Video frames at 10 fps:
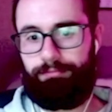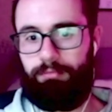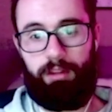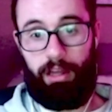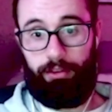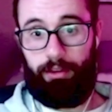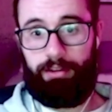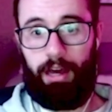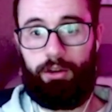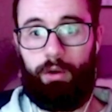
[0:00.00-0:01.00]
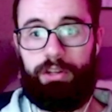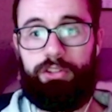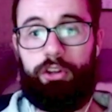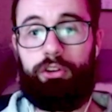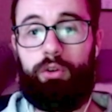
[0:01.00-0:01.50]
like the other categories,
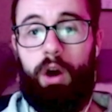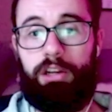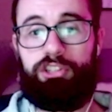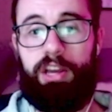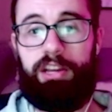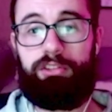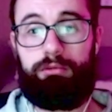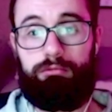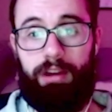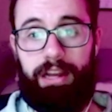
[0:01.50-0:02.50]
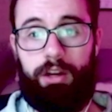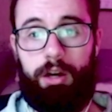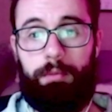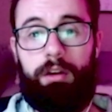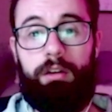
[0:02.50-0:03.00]
you can do unchanged
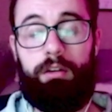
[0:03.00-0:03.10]
random,